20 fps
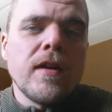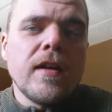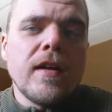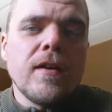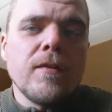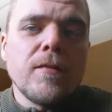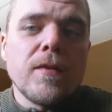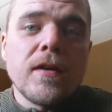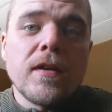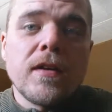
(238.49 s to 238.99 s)

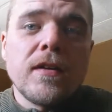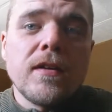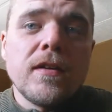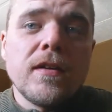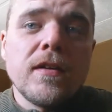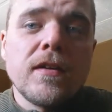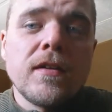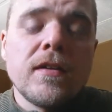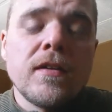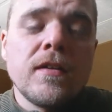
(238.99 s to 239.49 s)
now I'm working
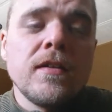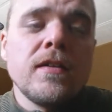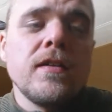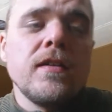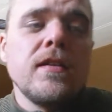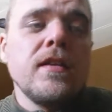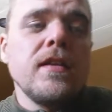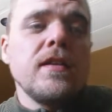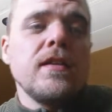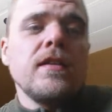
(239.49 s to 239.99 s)
on
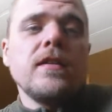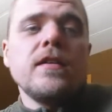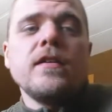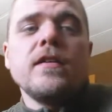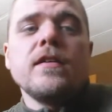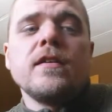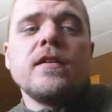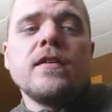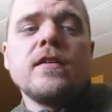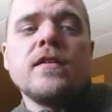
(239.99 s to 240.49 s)

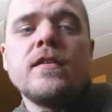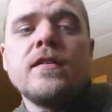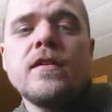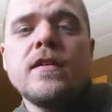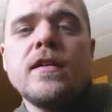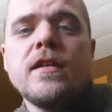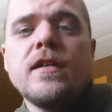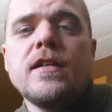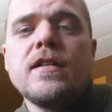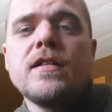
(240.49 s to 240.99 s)
the
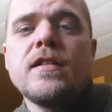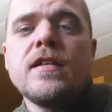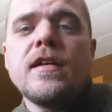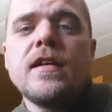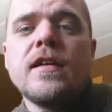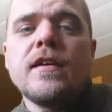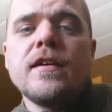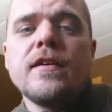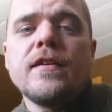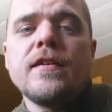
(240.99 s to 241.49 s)

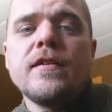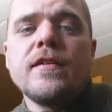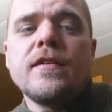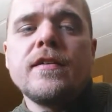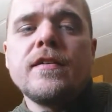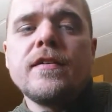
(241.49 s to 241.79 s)
intake